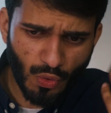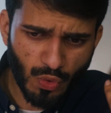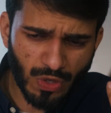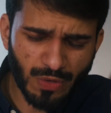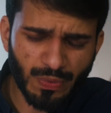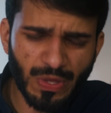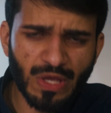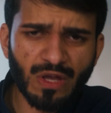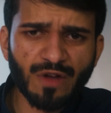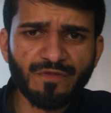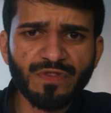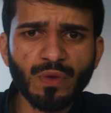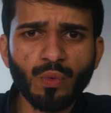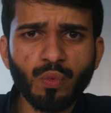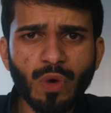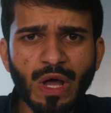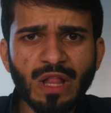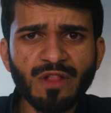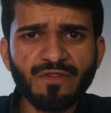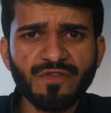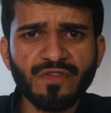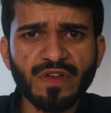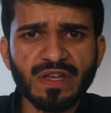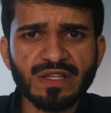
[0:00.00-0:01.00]
When you think of the
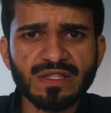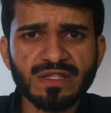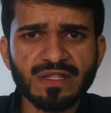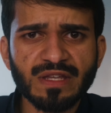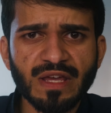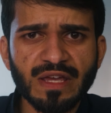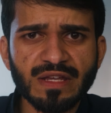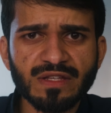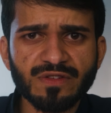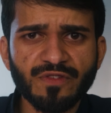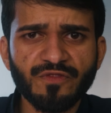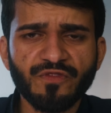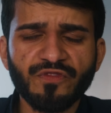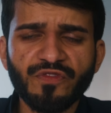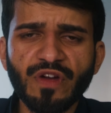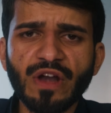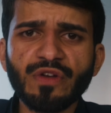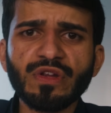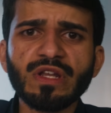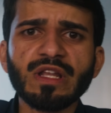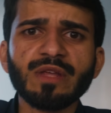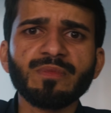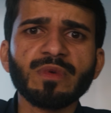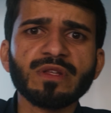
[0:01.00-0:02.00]
welfare state,
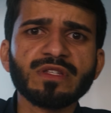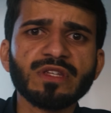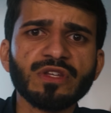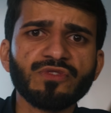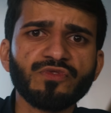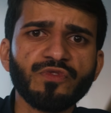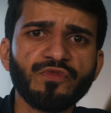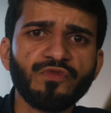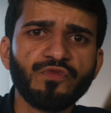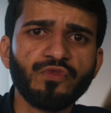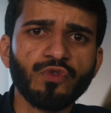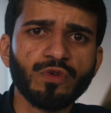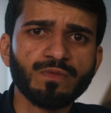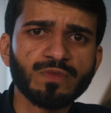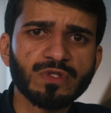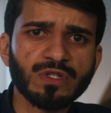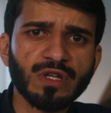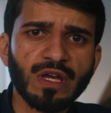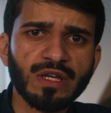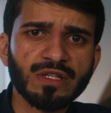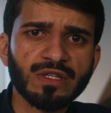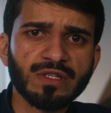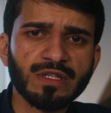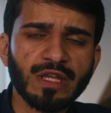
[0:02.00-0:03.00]
very limited reforms
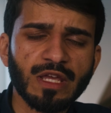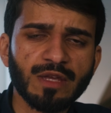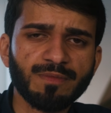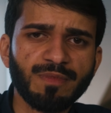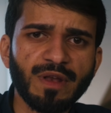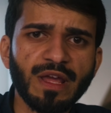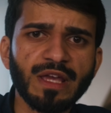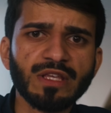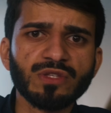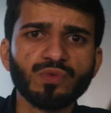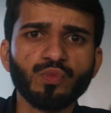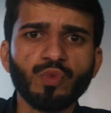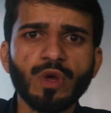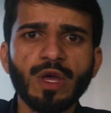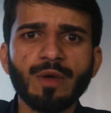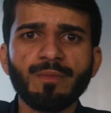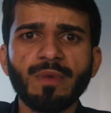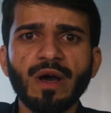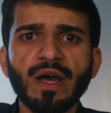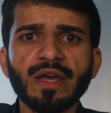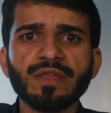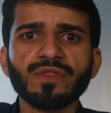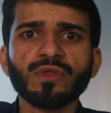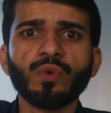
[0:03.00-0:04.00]
started to take place,
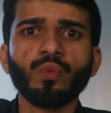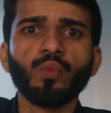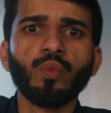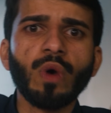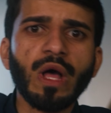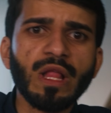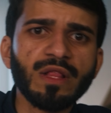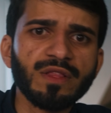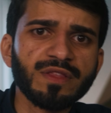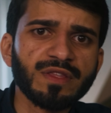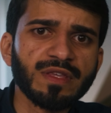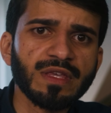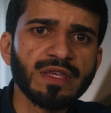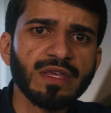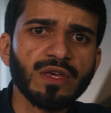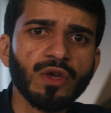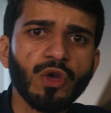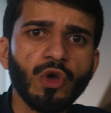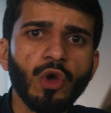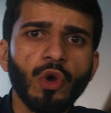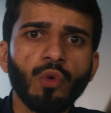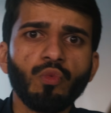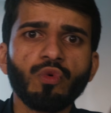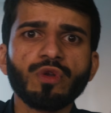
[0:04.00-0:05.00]
whereby the wealthy
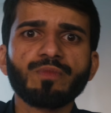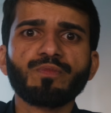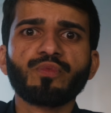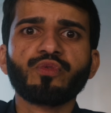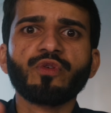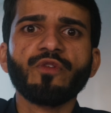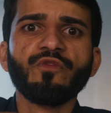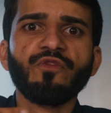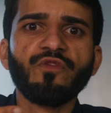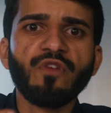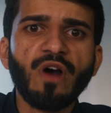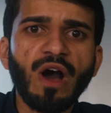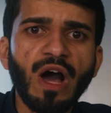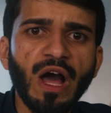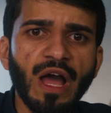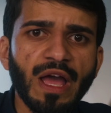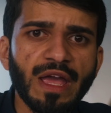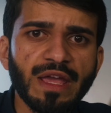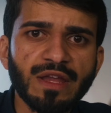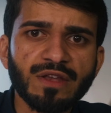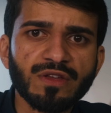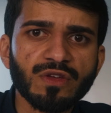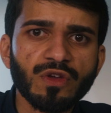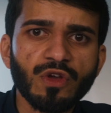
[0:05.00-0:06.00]
would
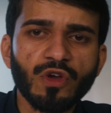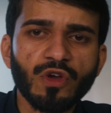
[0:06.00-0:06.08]
provide